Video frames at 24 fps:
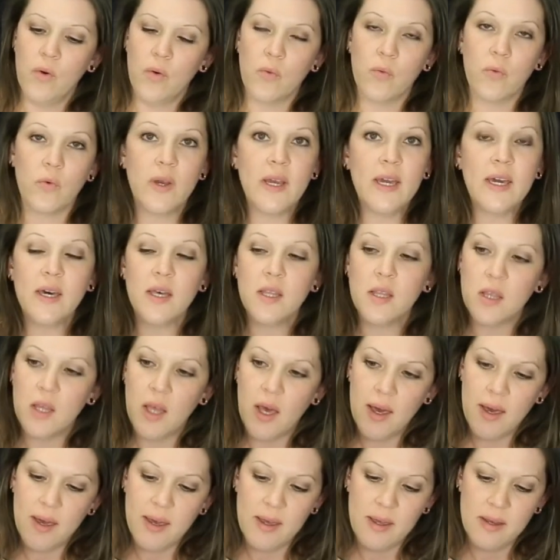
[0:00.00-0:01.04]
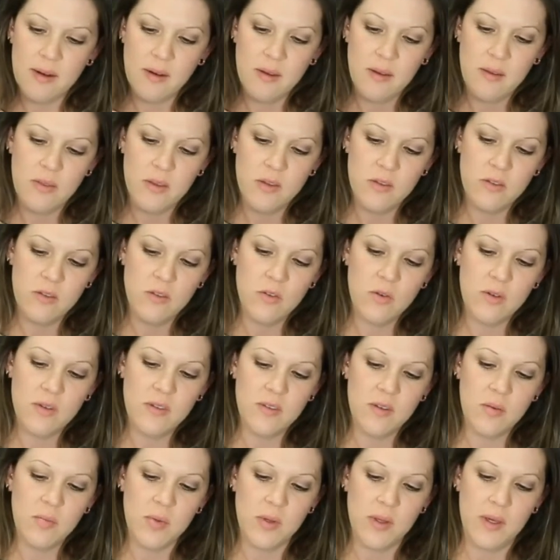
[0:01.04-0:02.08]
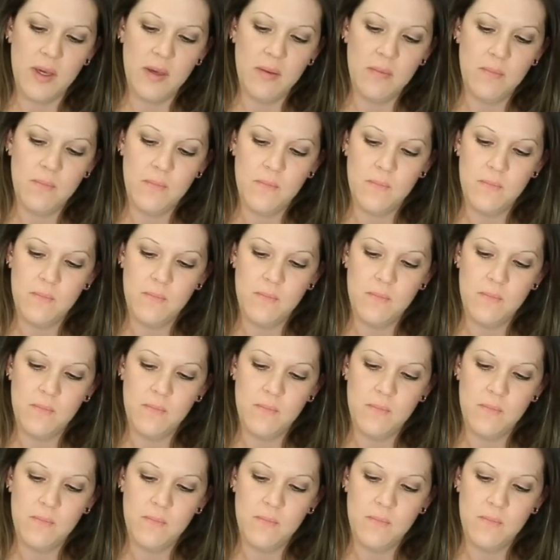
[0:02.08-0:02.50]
realign the snoot assembly,